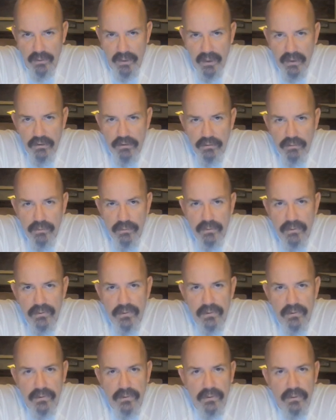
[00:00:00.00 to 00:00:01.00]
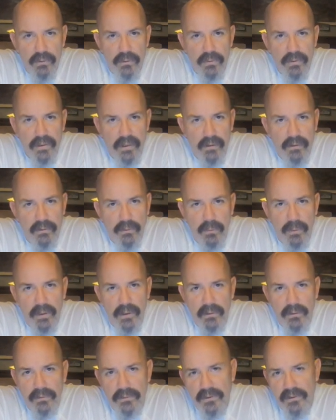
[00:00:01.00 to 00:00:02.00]
ratios to use on their
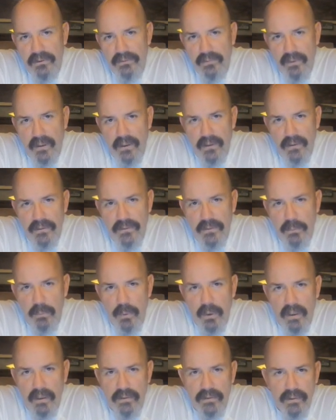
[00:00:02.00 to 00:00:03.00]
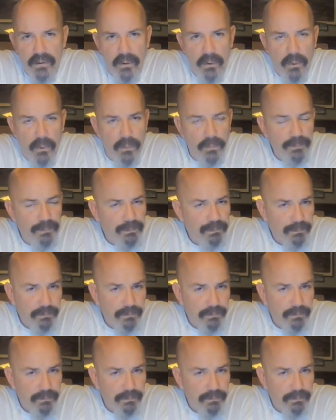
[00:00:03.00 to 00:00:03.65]
reels as far as the baits go.